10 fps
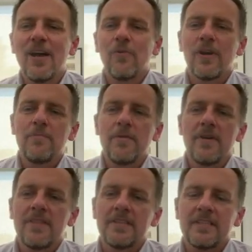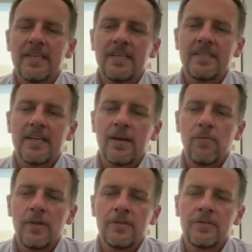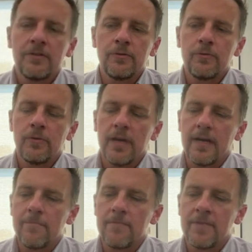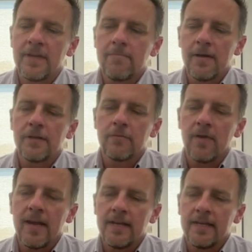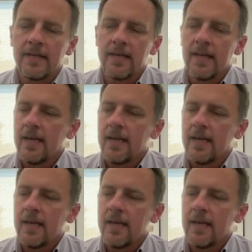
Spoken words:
What I mean by this is that I want you to think about your writing